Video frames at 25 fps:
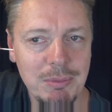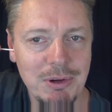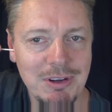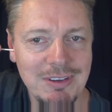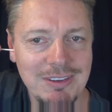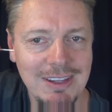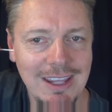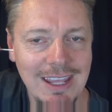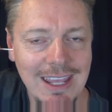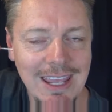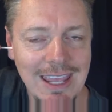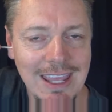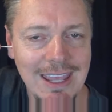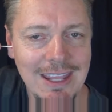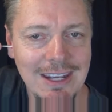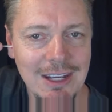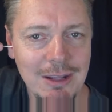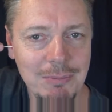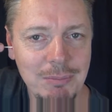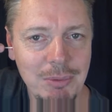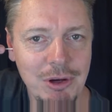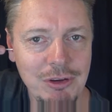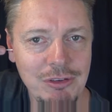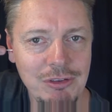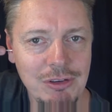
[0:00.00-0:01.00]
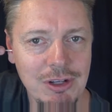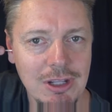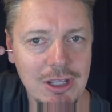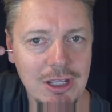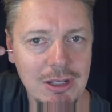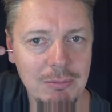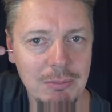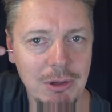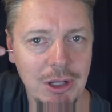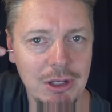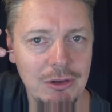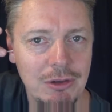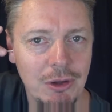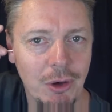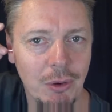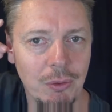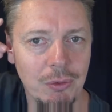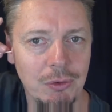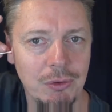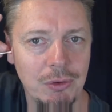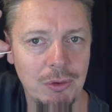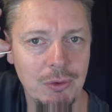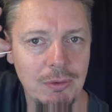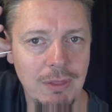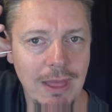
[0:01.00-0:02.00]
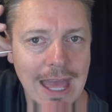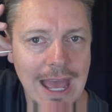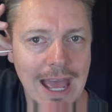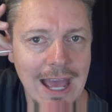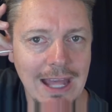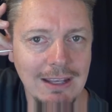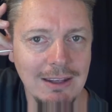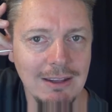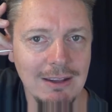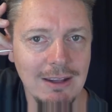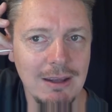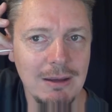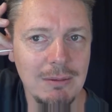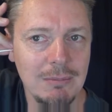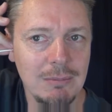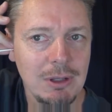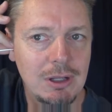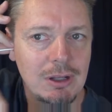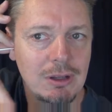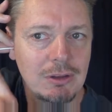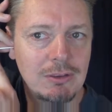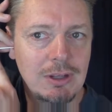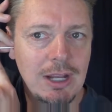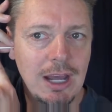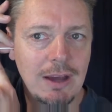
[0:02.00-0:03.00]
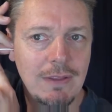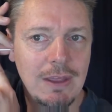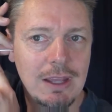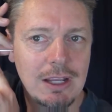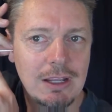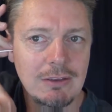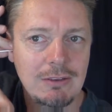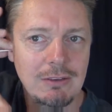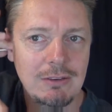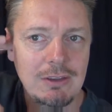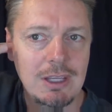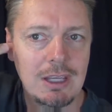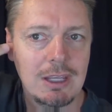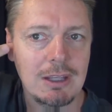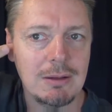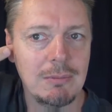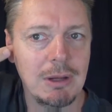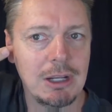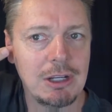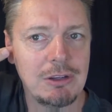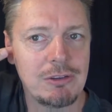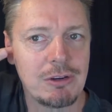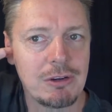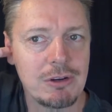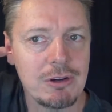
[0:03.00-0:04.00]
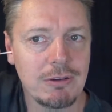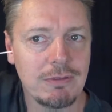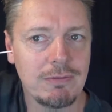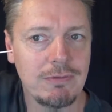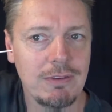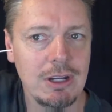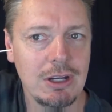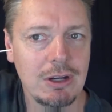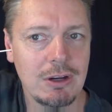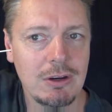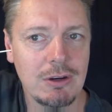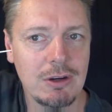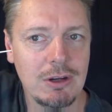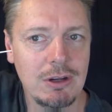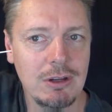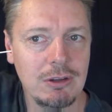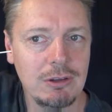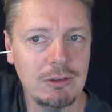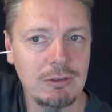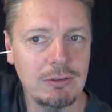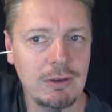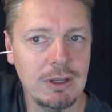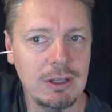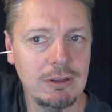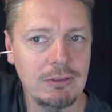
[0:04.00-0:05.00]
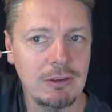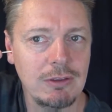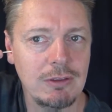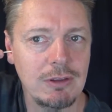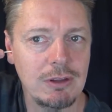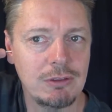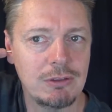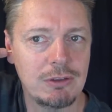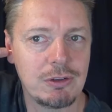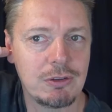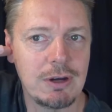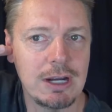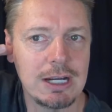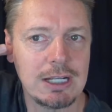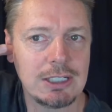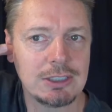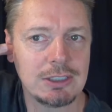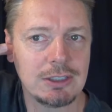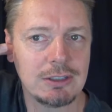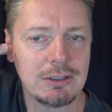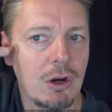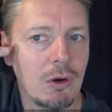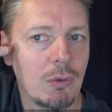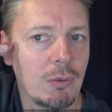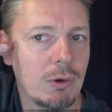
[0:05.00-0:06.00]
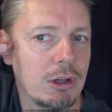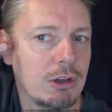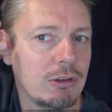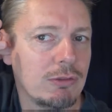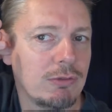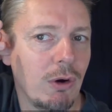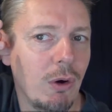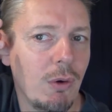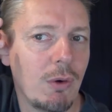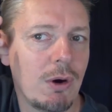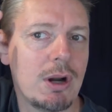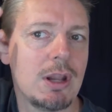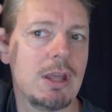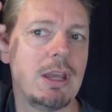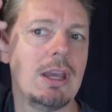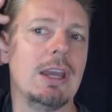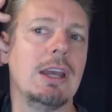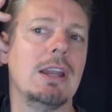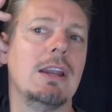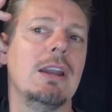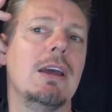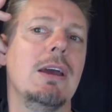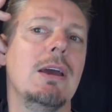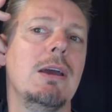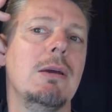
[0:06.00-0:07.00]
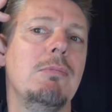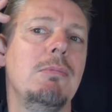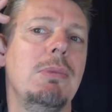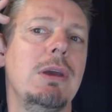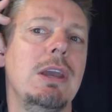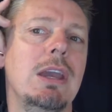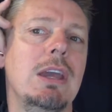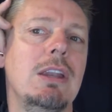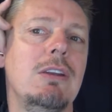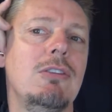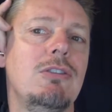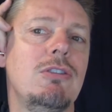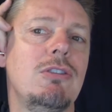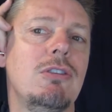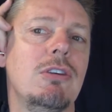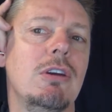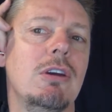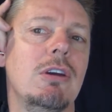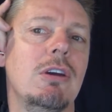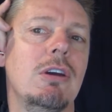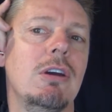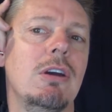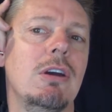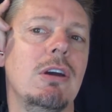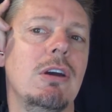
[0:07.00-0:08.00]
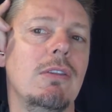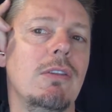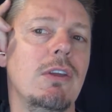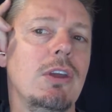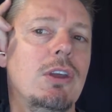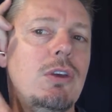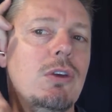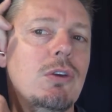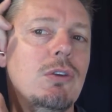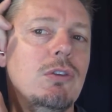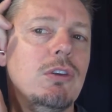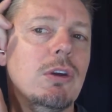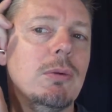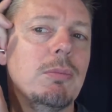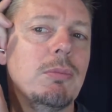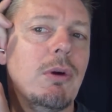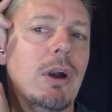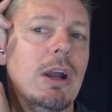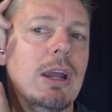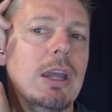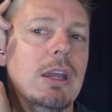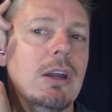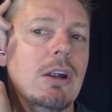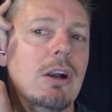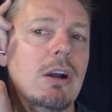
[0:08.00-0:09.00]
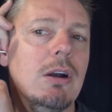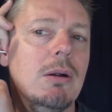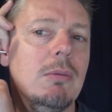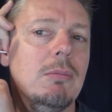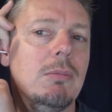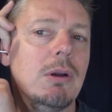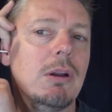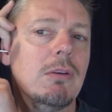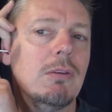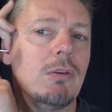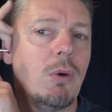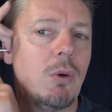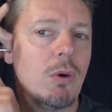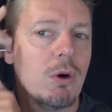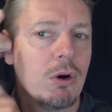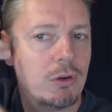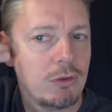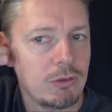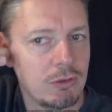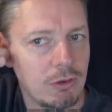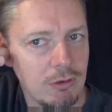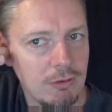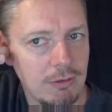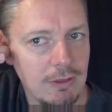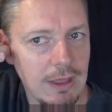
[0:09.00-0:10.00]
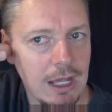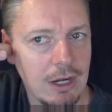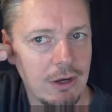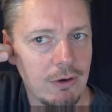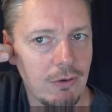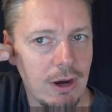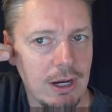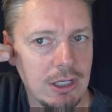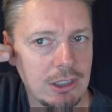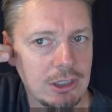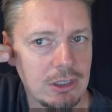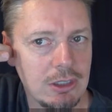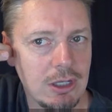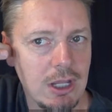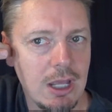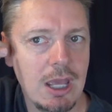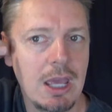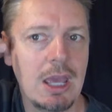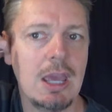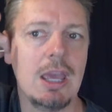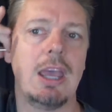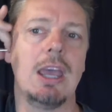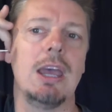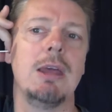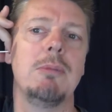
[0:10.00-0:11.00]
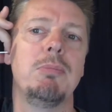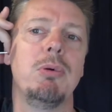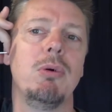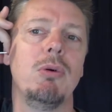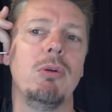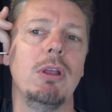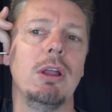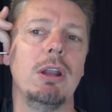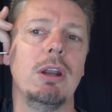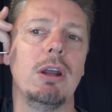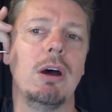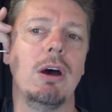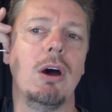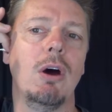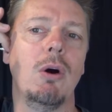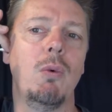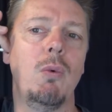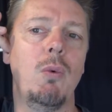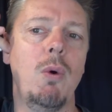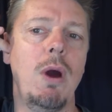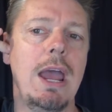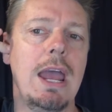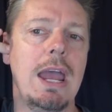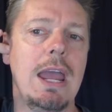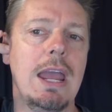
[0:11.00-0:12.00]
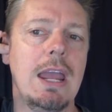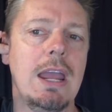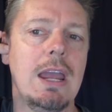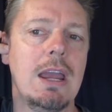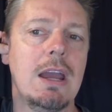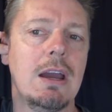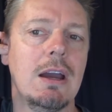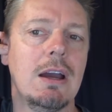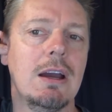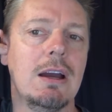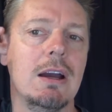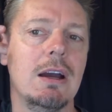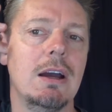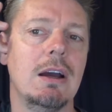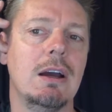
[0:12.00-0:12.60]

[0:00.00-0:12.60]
gonna pretend to push it in, but don't do that because now they can see it. Make sure your finger is facing this direction. Reach forward and pinch the Q-tip right here, but of course that direction, and pull it away,